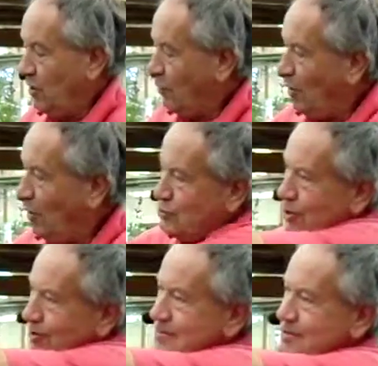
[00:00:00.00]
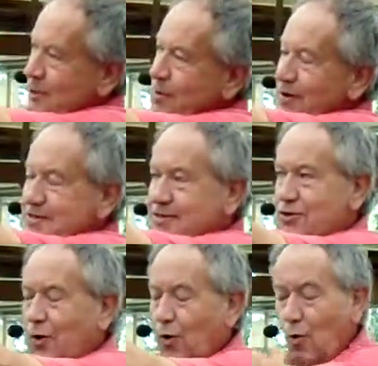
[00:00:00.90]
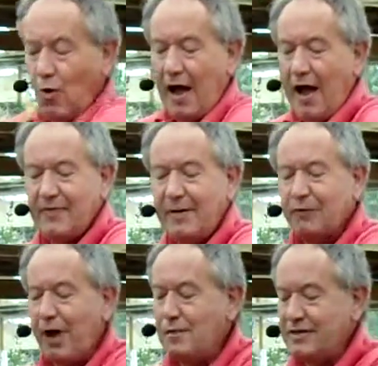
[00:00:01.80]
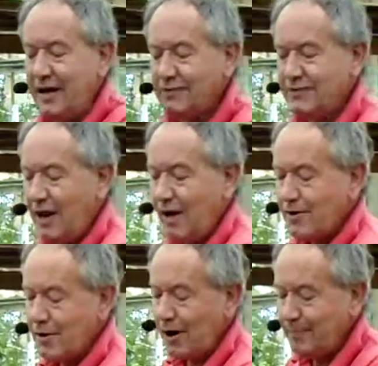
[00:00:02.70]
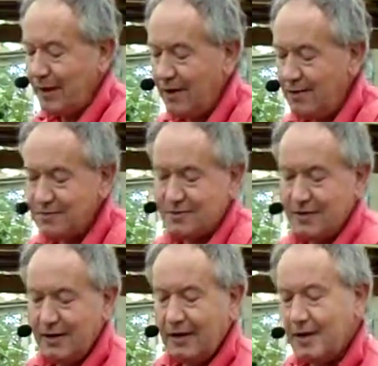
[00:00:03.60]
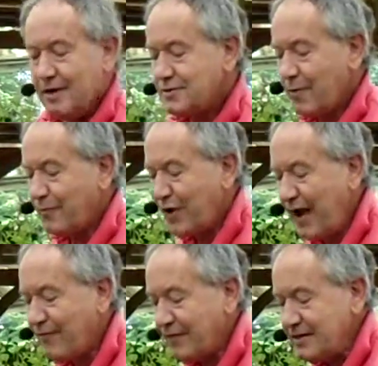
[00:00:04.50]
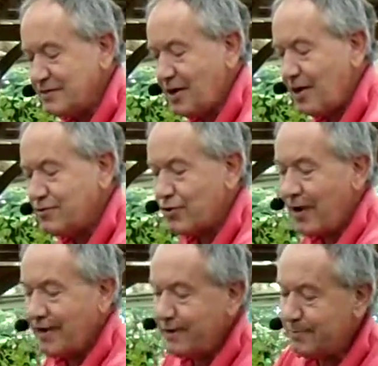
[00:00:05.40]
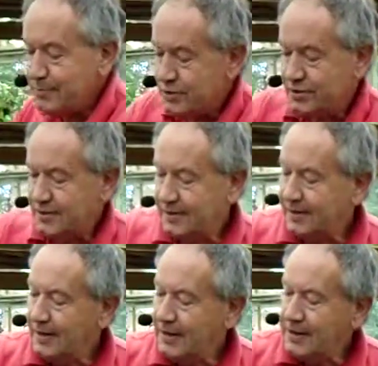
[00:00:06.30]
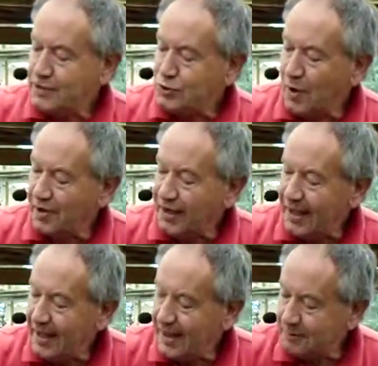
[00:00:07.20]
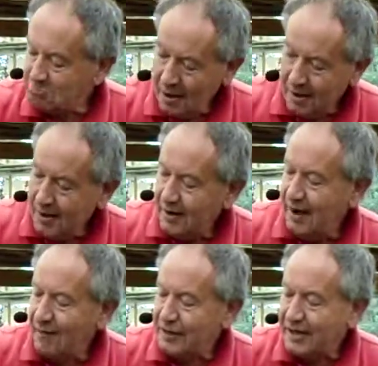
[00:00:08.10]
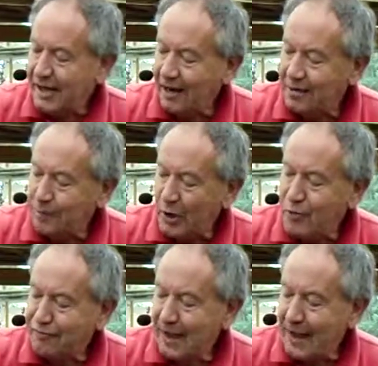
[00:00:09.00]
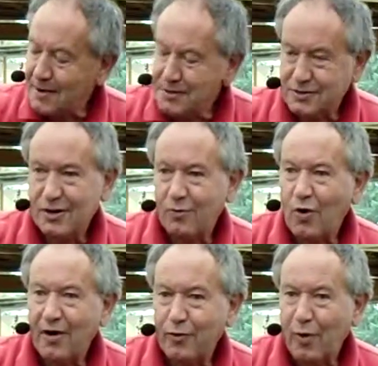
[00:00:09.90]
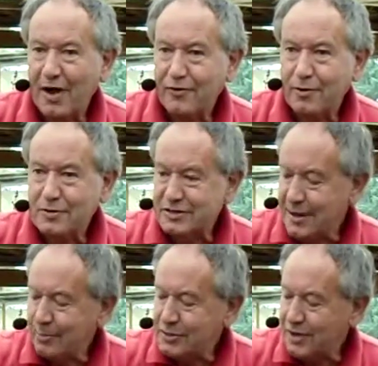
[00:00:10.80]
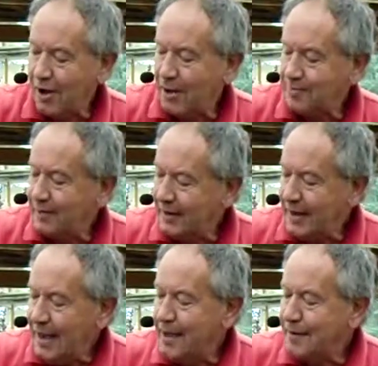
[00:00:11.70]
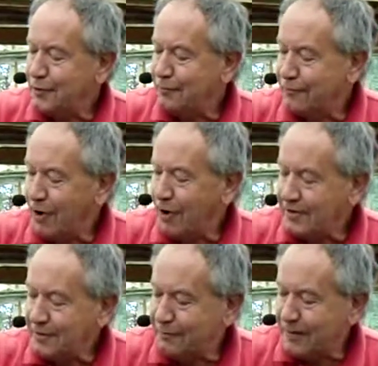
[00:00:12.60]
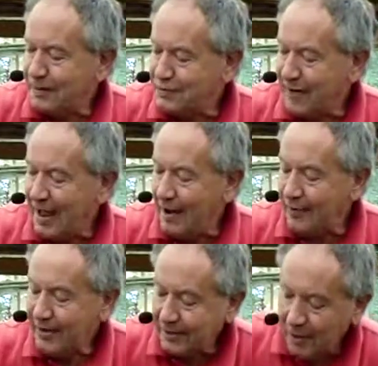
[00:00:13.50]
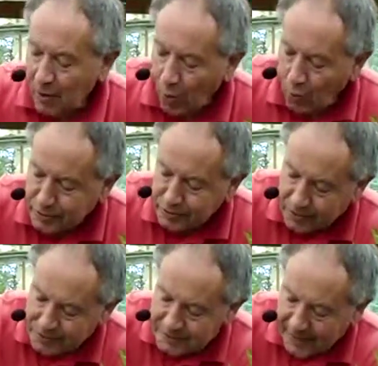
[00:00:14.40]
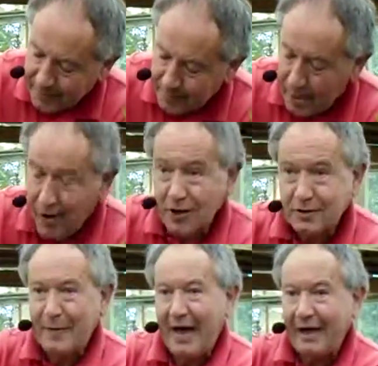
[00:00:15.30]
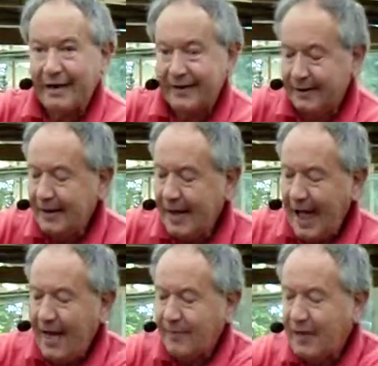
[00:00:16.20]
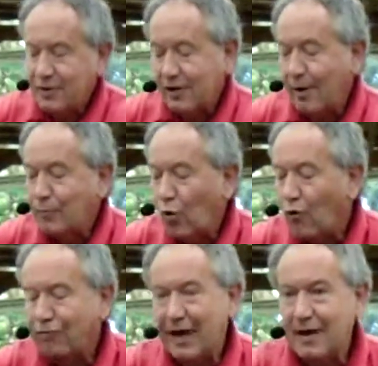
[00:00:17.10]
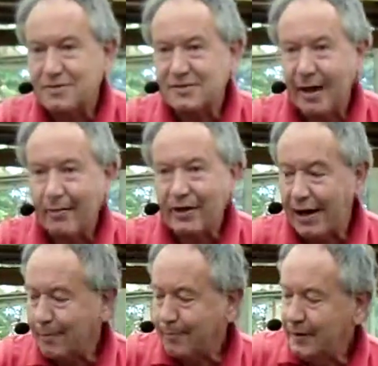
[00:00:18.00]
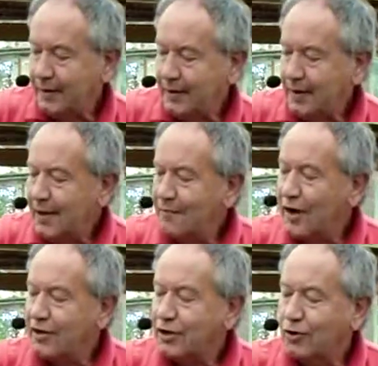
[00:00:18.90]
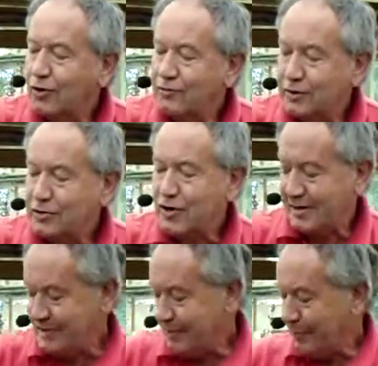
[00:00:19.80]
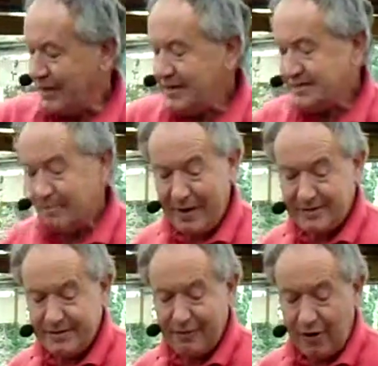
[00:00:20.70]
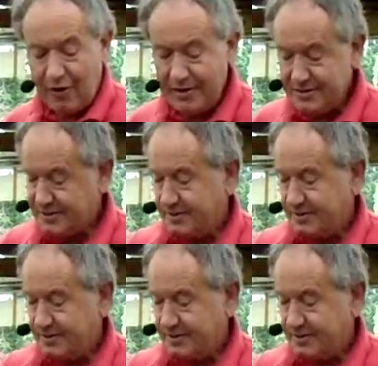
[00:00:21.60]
what we're trying to do is tall and then go down to low growing plants. So if we have things like geraniums, this one here, lovely coloured blue flowers right the way through the summertime. If you find they finish flowering, all you do is cut them hard back and then you get more flowers coming up. Very good for attracting bees and butterflies.